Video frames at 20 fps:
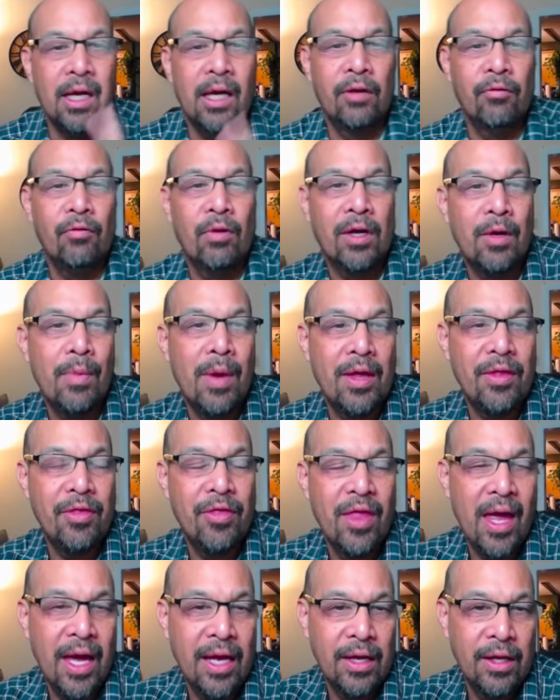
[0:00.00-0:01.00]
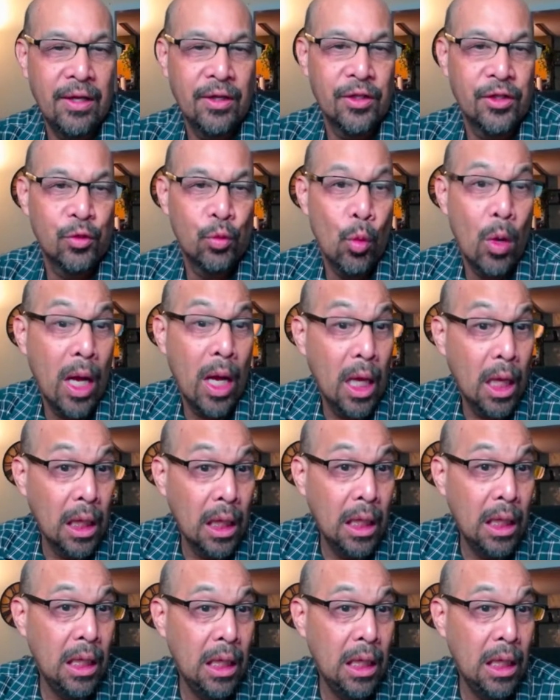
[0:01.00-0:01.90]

I recommend that as well.